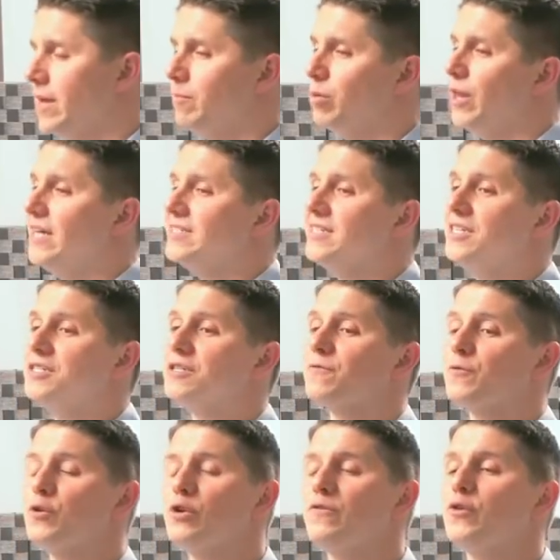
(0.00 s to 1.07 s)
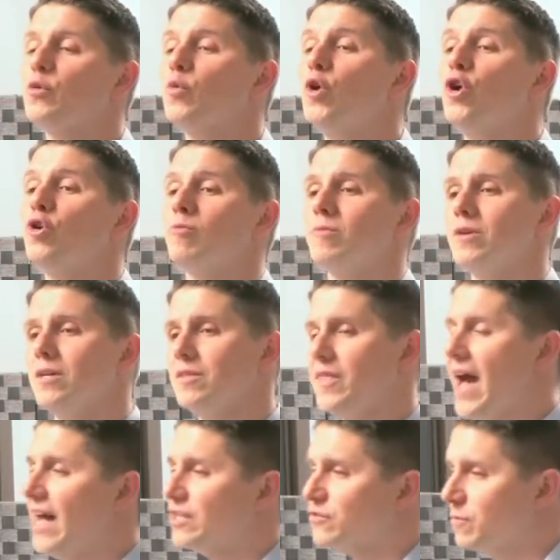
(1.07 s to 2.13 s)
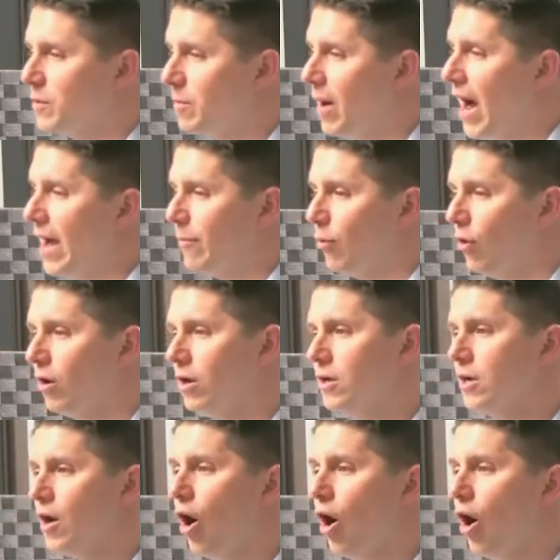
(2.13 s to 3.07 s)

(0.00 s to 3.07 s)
and blessed is the fruit of your womb. That's from the Bible.